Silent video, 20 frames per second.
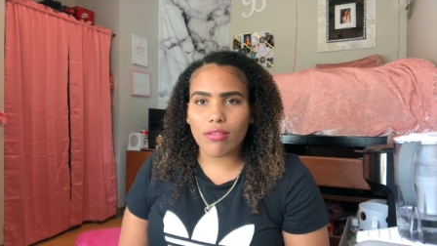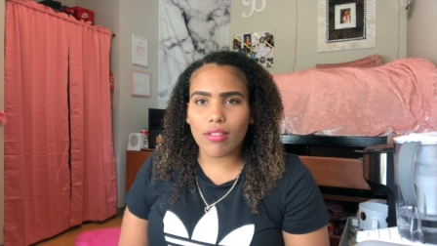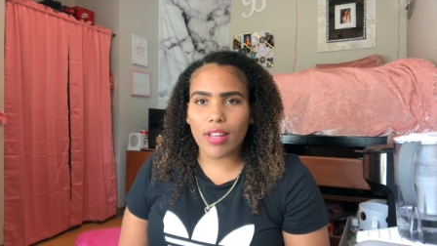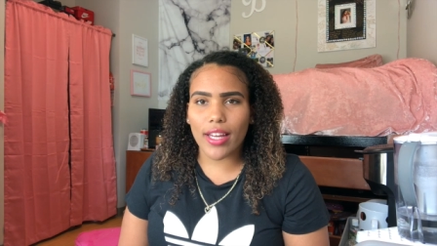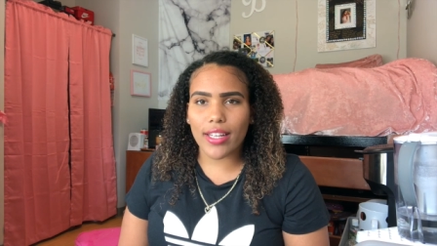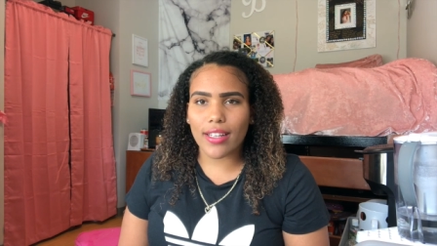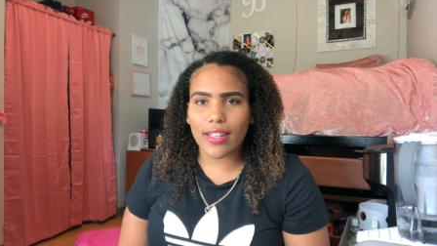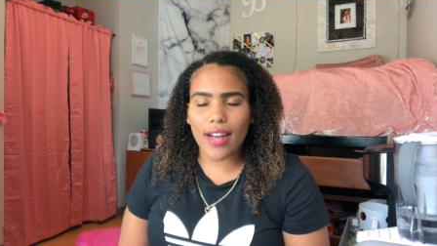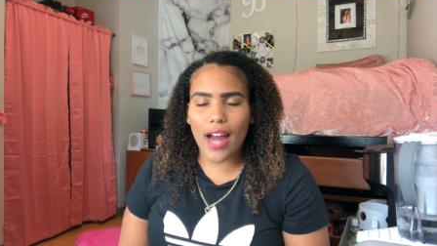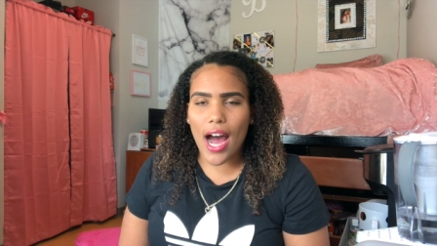
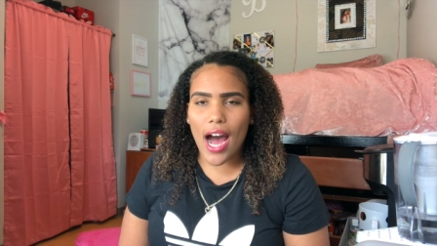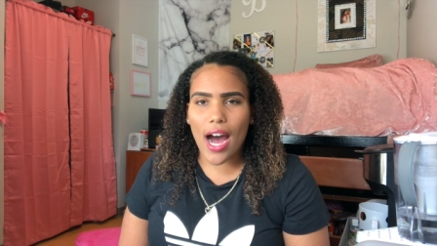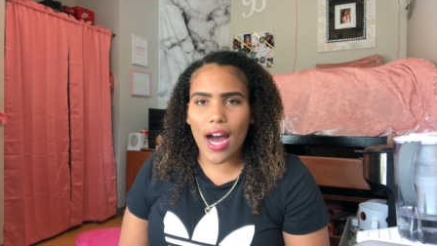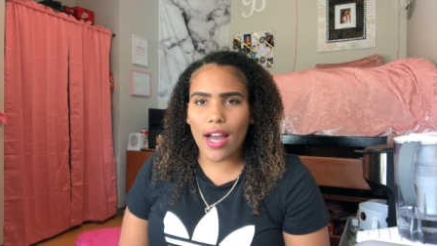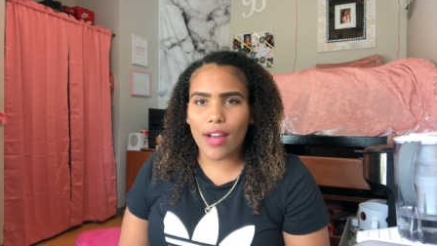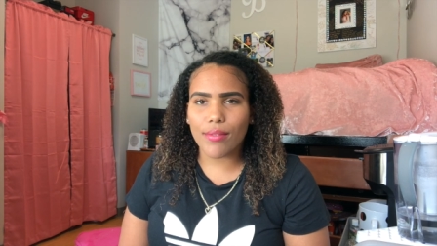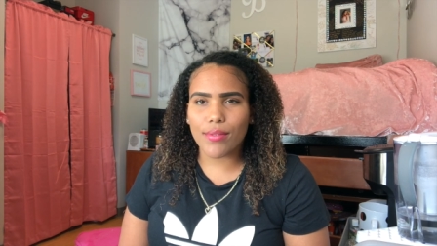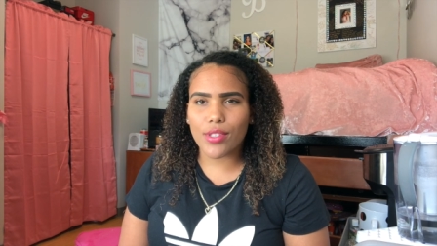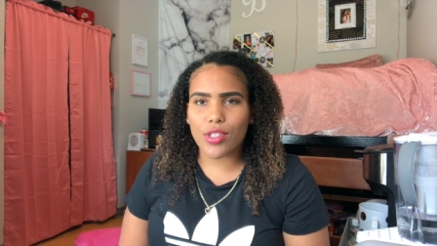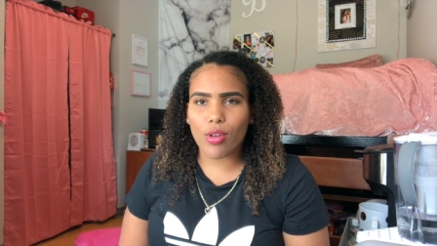like in
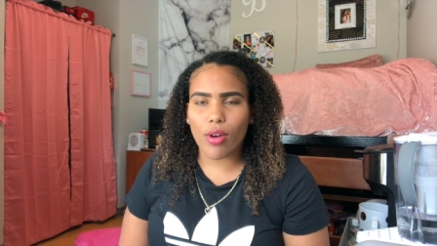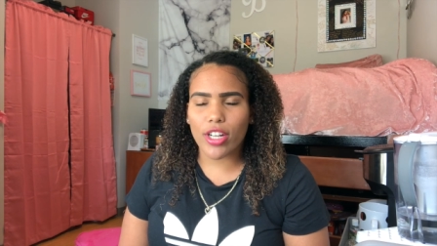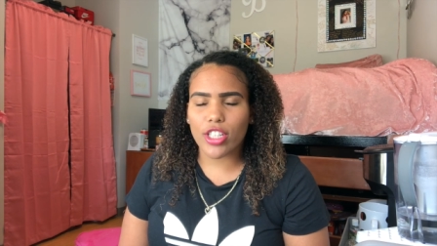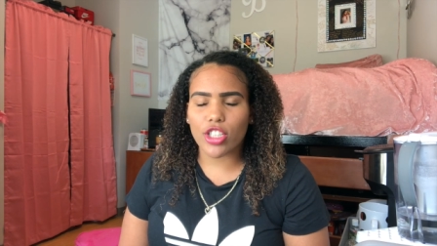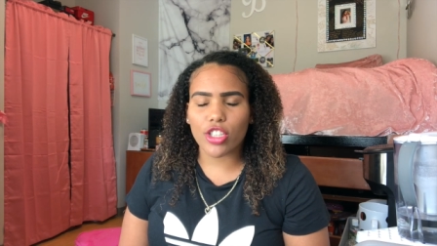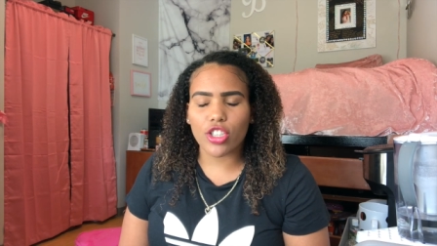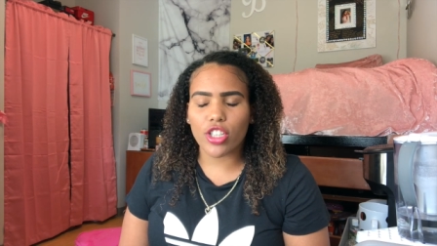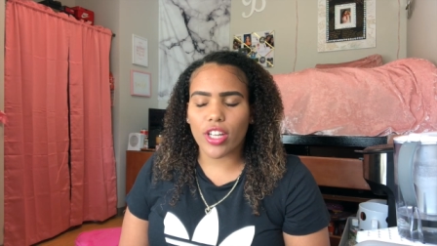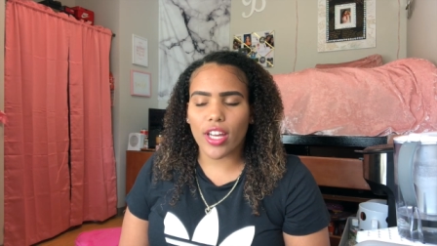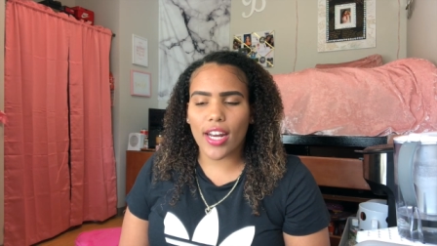hives so I
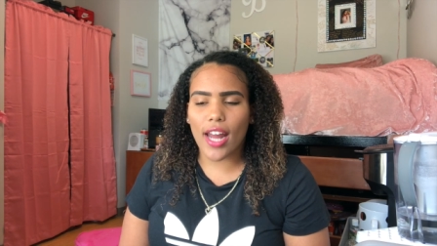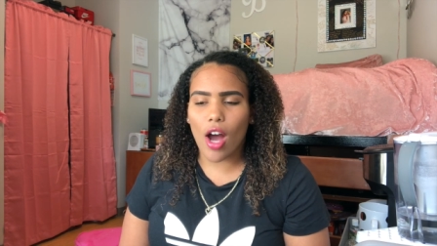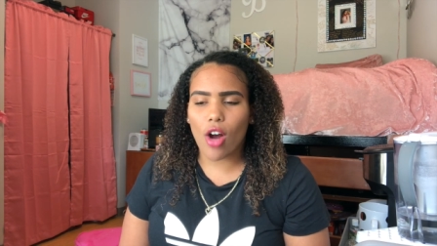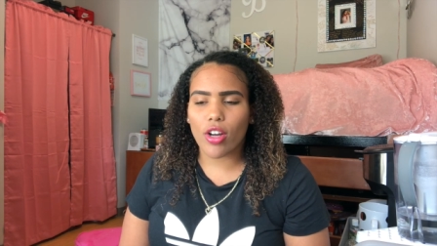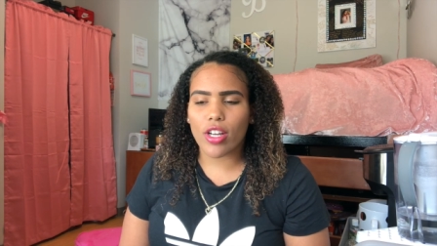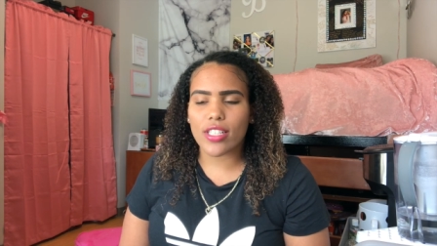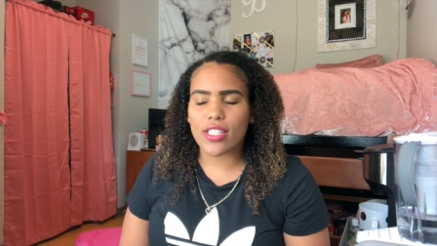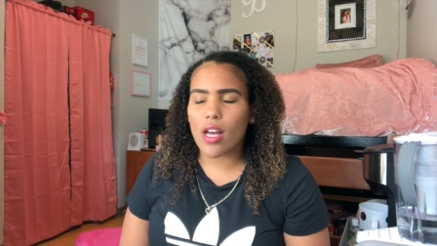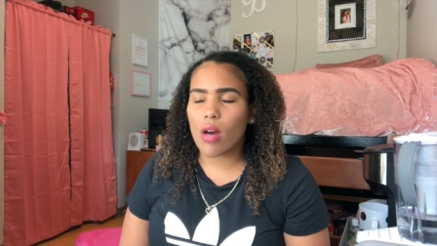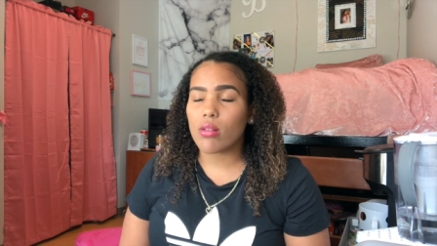just took it out
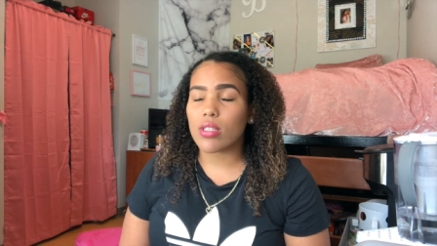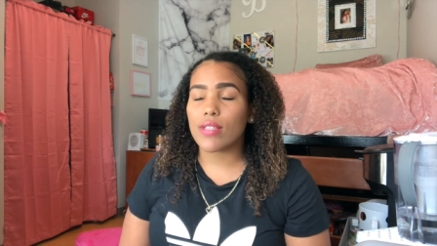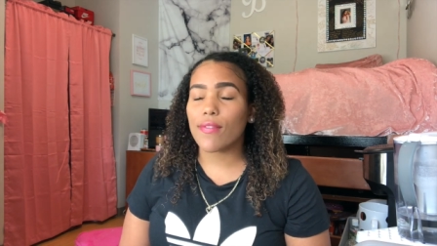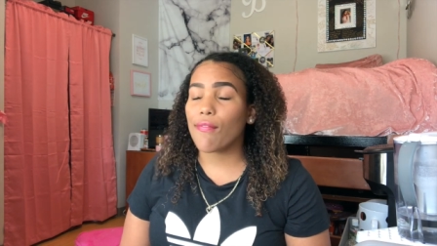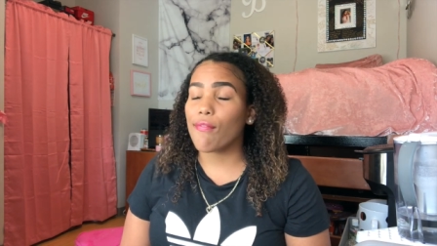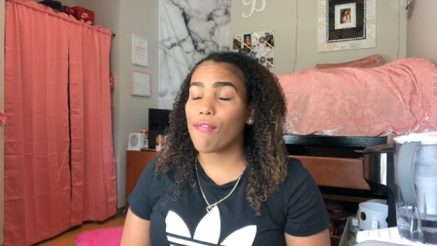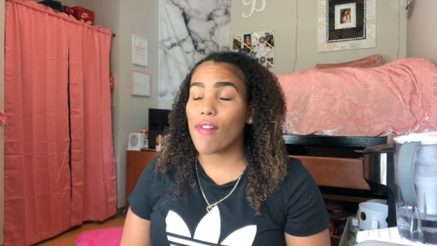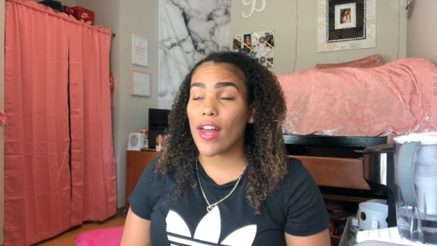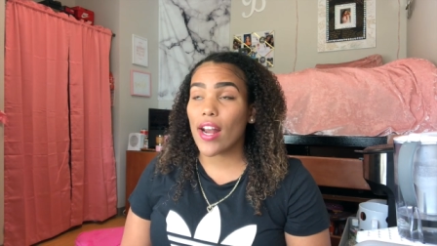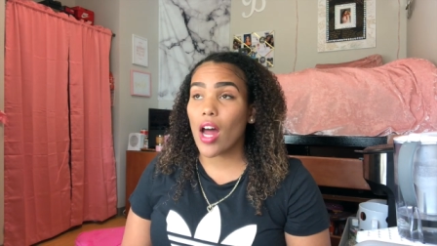because I was
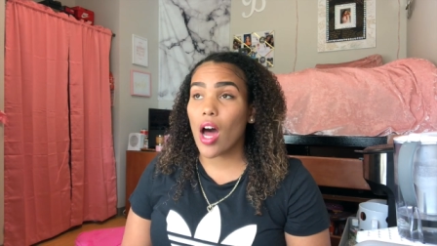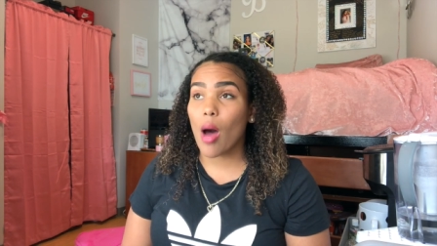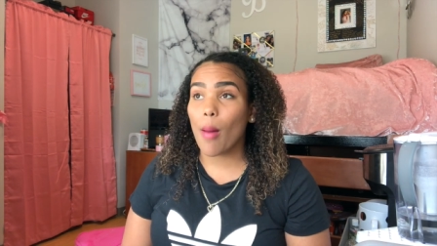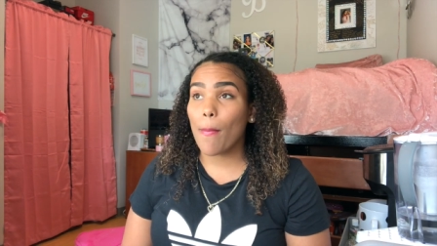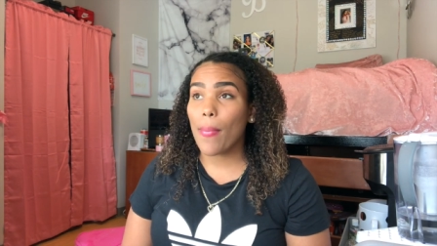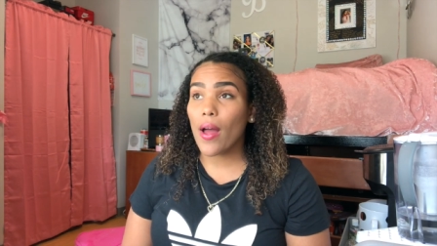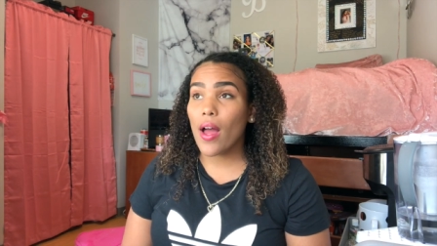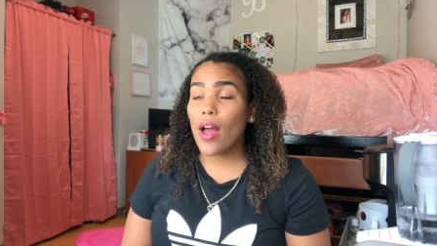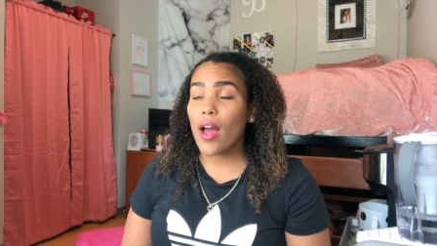fed up